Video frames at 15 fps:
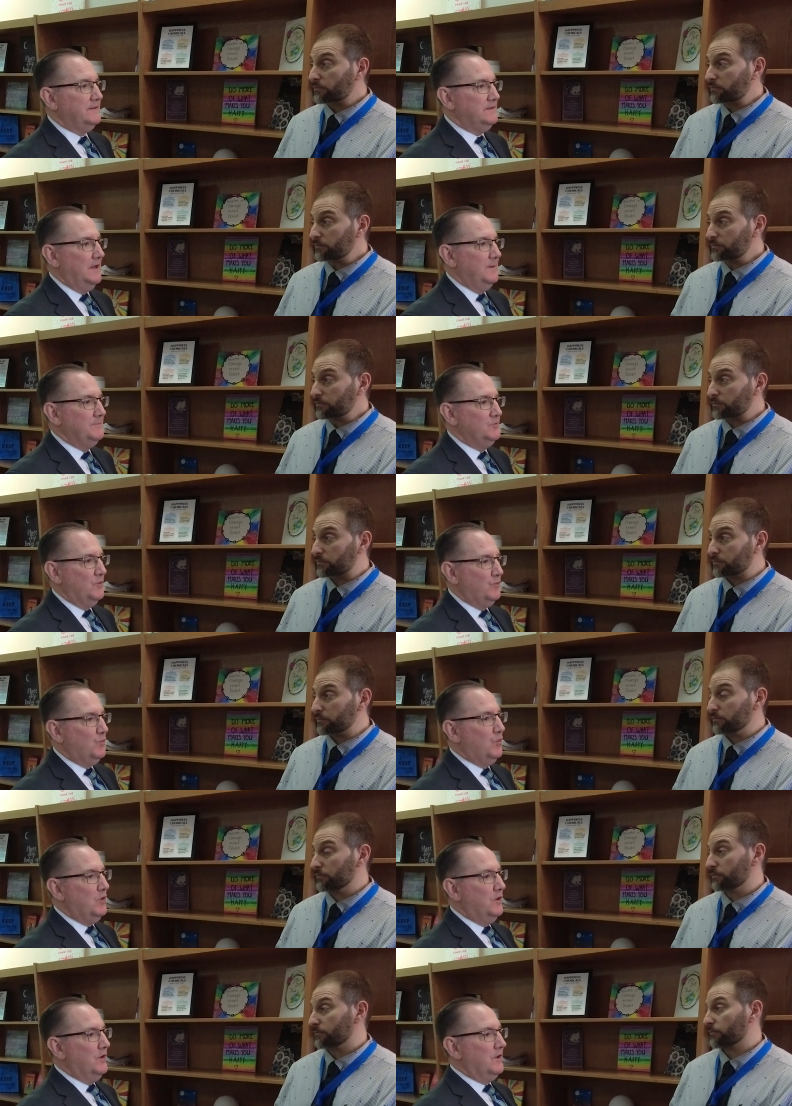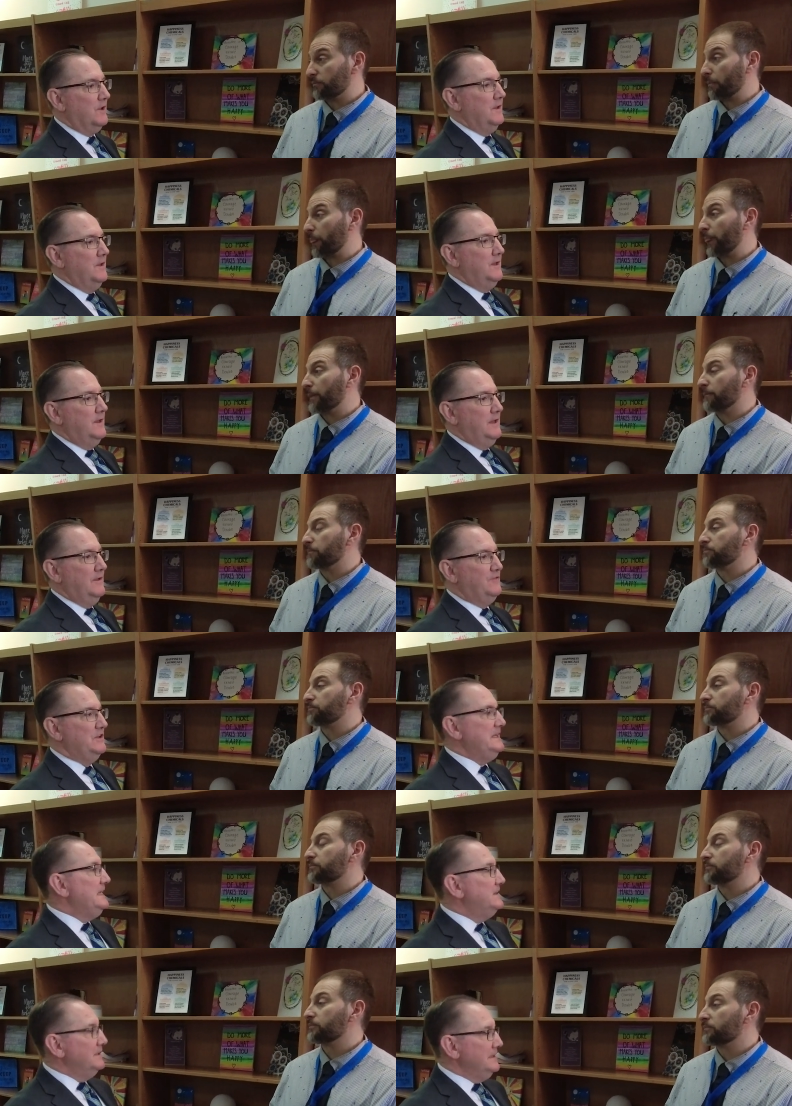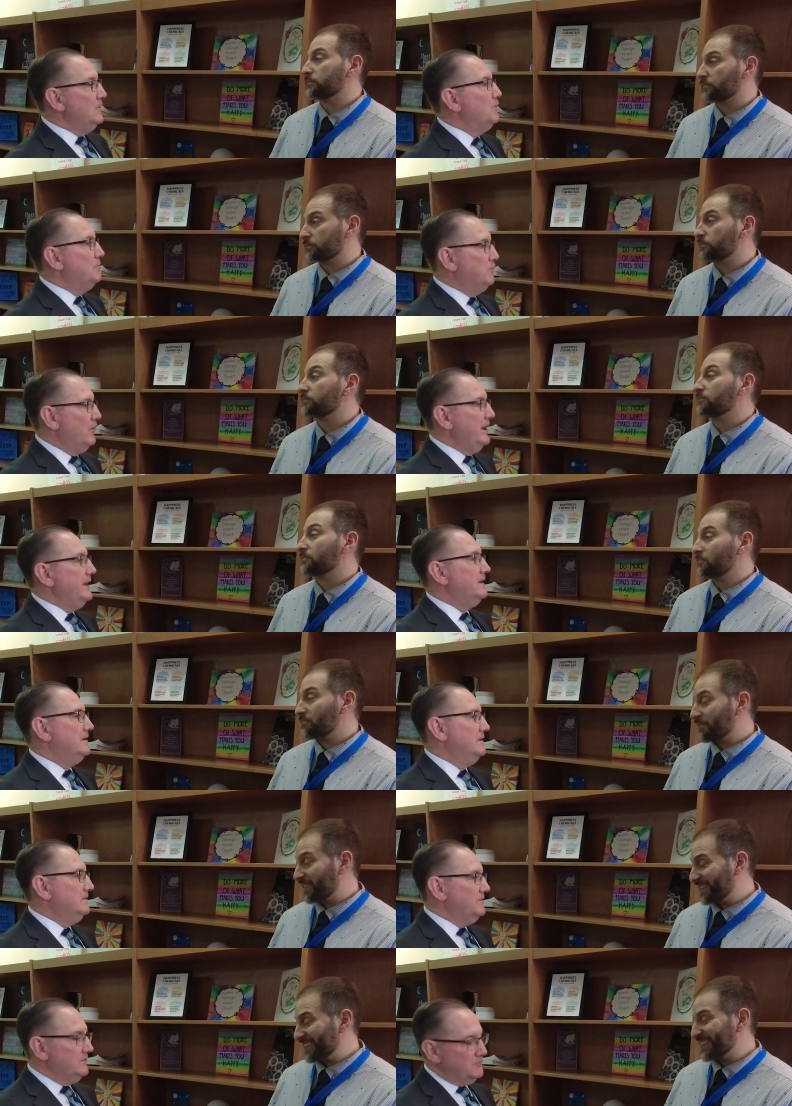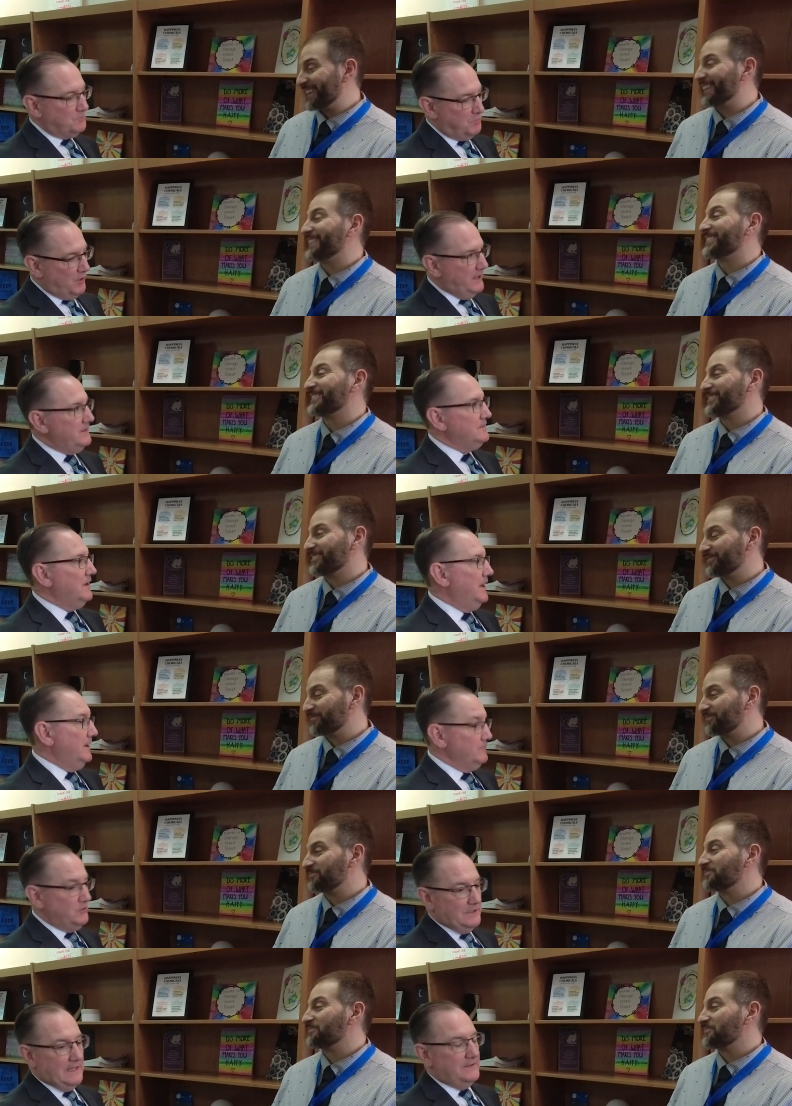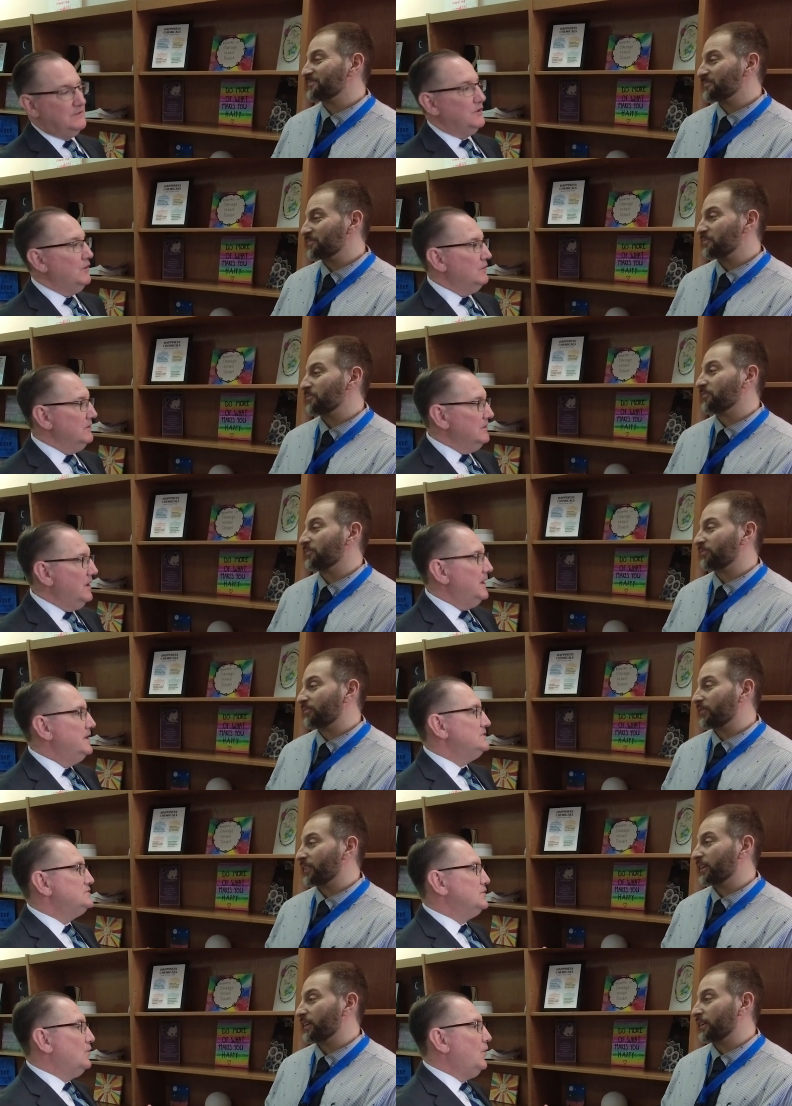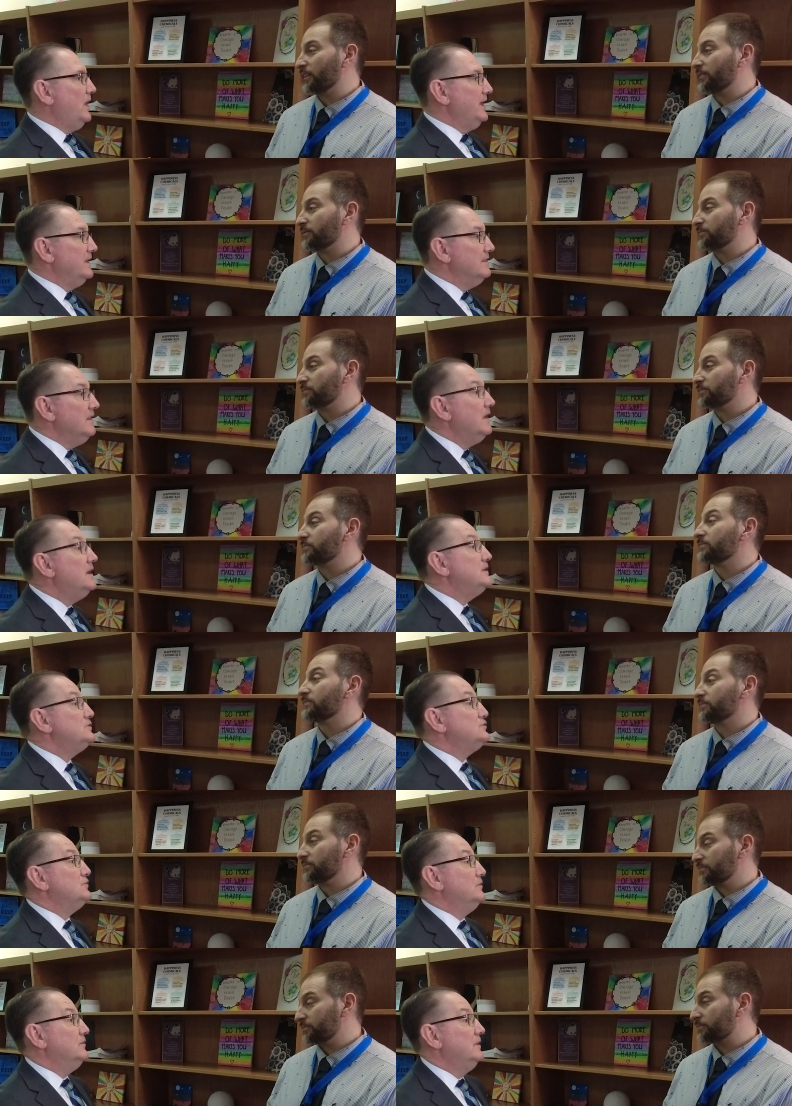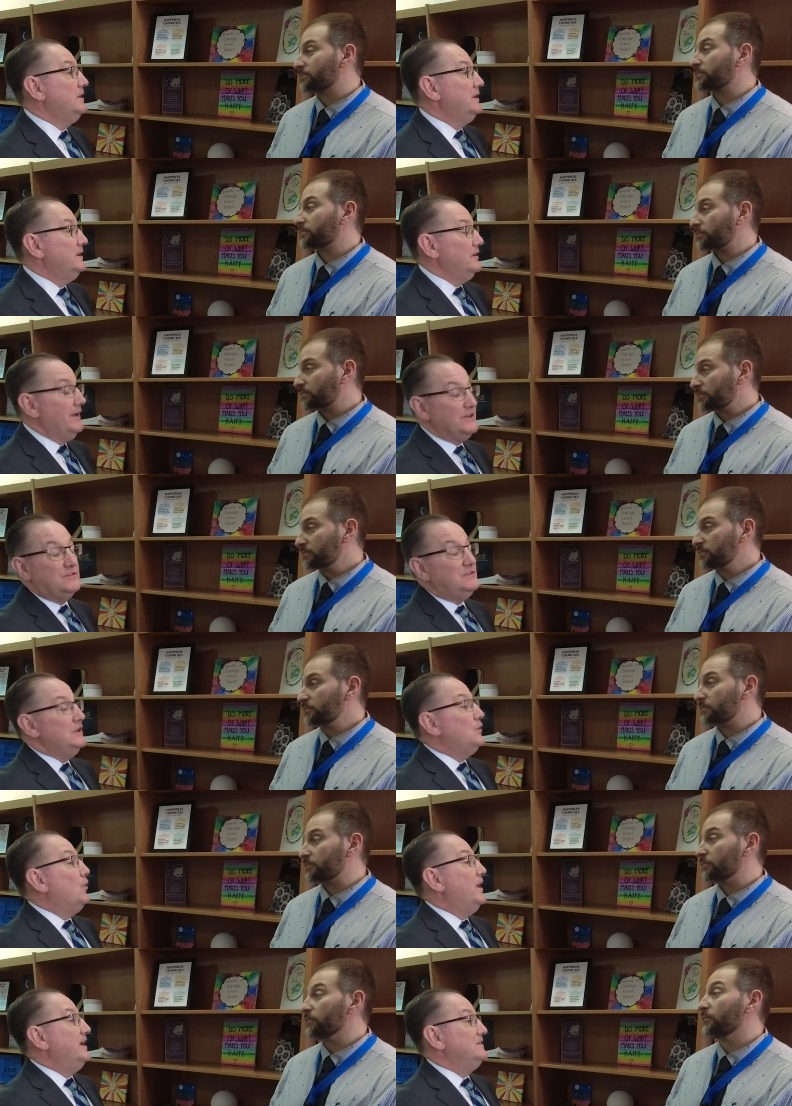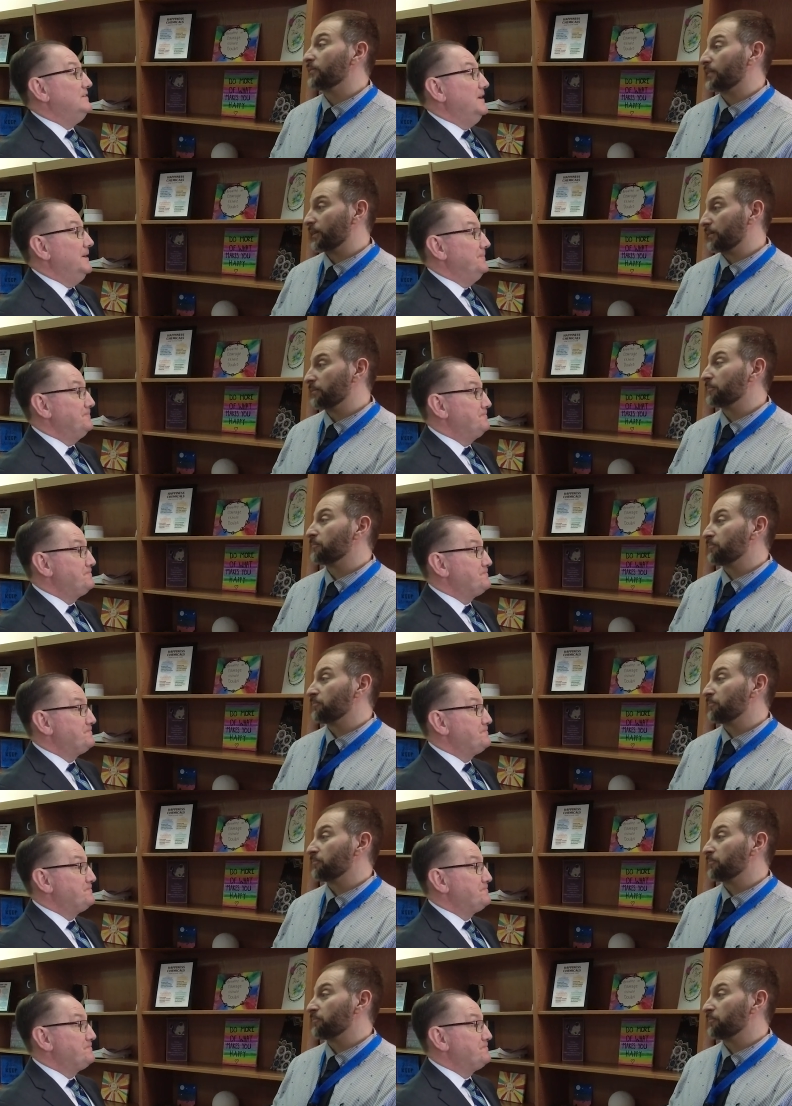Speaker 1: of times with work, if you need a little break, there's break times. You get to go to lunch, quiet lunch, or you know, I just need quiet time.